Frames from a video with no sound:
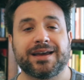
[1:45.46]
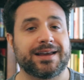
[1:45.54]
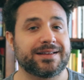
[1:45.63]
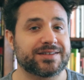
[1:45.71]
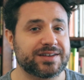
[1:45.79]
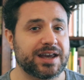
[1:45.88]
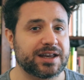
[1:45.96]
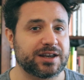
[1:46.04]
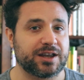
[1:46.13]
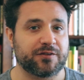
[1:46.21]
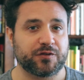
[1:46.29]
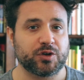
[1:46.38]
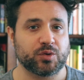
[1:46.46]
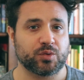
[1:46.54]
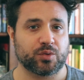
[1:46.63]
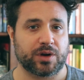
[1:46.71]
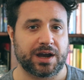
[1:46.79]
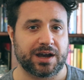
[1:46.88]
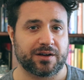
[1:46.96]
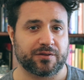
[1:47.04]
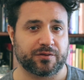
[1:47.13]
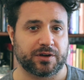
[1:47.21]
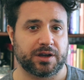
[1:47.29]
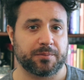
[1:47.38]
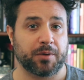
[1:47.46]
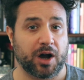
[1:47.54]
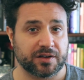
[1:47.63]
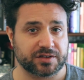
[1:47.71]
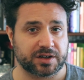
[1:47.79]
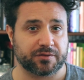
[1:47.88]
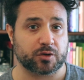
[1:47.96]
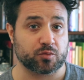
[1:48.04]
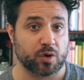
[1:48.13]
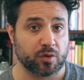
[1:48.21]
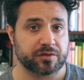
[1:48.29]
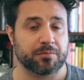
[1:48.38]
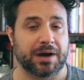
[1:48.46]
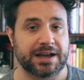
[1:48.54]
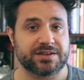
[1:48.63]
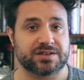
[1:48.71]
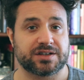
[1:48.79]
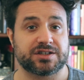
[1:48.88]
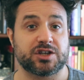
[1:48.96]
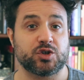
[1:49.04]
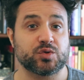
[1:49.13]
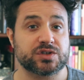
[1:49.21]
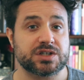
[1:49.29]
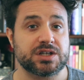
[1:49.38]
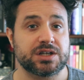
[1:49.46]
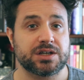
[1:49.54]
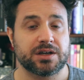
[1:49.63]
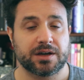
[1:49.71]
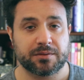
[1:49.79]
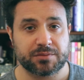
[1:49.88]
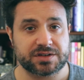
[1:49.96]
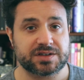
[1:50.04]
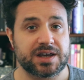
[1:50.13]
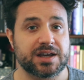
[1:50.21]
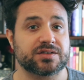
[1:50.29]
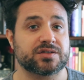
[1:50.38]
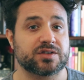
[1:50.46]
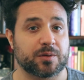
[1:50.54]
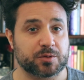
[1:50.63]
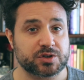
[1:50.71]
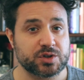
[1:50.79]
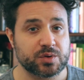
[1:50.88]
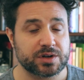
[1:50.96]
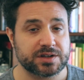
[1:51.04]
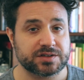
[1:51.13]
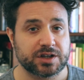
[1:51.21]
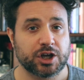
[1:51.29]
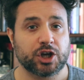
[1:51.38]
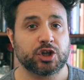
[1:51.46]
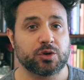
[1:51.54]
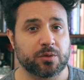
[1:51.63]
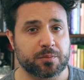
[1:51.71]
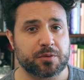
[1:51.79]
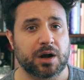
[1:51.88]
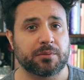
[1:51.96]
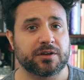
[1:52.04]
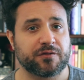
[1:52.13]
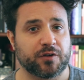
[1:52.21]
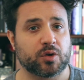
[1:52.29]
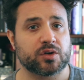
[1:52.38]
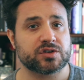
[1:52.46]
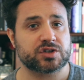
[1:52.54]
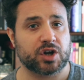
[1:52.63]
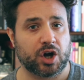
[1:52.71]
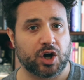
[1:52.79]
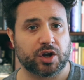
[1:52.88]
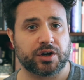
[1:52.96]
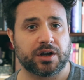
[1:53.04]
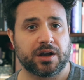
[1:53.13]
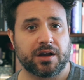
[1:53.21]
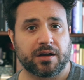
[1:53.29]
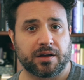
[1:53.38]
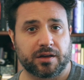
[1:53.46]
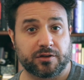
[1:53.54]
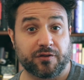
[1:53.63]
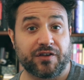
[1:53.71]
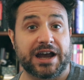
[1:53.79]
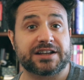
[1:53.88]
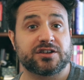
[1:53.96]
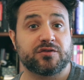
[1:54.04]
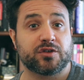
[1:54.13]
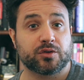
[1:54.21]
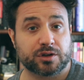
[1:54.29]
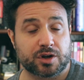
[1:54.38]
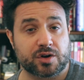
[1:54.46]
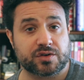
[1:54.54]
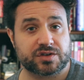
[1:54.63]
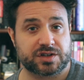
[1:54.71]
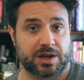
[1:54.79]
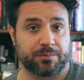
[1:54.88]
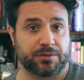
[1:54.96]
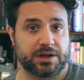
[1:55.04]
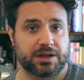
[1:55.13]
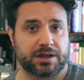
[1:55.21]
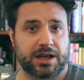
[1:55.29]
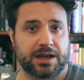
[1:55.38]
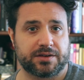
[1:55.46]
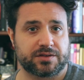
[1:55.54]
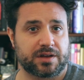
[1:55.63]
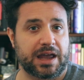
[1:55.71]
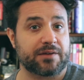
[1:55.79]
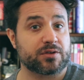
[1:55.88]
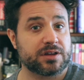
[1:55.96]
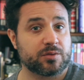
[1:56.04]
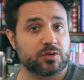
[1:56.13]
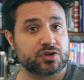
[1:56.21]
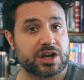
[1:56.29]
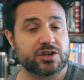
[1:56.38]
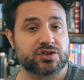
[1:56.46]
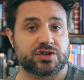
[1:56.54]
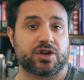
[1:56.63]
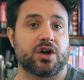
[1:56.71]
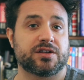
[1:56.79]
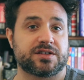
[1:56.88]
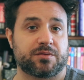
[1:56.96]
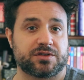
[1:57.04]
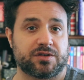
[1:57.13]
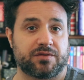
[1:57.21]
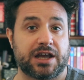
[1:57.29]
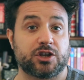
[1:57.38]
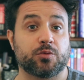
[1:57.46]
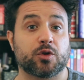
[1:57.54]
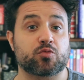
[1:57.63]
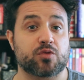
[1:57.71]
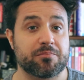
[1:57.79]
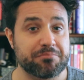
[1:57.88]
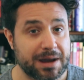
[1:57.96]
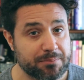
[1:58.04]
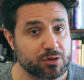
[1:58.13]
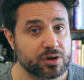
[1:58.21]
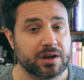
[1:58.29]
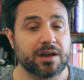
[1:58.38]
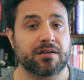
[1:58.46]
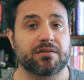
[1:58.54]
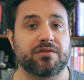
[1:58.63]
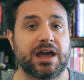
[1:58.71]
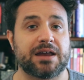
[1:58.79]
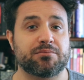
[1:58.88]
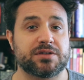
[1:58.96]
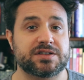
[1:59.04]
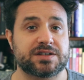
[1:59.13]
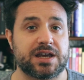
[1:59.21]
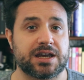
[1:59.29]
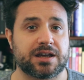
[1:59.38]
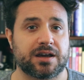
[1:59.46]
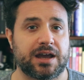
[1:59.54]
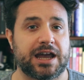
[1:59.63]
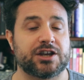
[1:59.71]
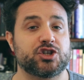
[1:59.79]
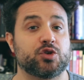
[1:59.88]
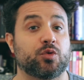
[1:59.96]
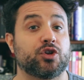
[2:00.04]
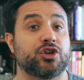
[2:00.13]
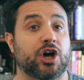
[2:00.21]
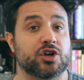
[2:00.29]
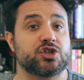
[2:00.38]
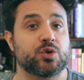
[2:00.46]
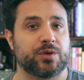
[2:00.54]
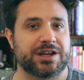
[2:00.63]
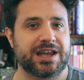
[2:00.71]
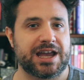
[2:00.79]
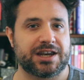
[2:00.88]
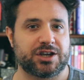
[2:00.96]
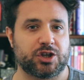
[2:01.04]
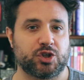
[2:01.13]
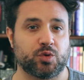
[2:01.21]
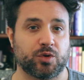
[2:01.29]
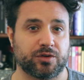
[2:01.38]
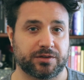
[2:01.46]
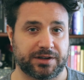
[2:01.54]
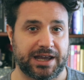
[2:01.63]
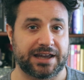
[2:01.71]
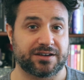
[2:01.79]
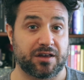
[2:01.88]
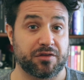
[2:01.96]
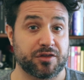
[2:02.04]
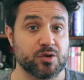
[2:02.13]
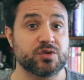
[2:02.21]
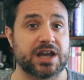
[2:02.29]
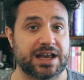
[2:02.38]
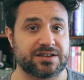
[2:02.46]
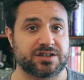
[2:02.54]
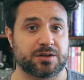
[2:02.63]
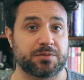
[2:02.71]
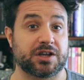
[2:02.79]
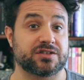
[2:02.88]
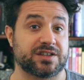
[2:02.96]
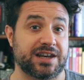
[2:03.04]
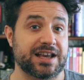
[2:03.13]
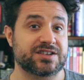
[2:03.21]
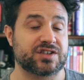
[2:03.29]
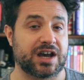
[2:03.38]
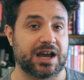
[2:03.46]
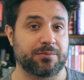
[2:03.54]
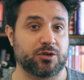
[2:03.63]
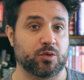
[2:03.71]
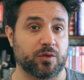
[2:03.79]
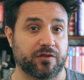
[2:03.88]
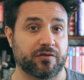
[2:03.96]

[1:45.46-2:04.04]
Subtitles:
Instead, if you have a positive, a growth mindset, and you see mistakes as opportunities, you will probably focus on the fact if you learned something, and everything will change as a consequence of that. You will remember that mistake and you will not do it again. You will get enthusiastic because the next time you will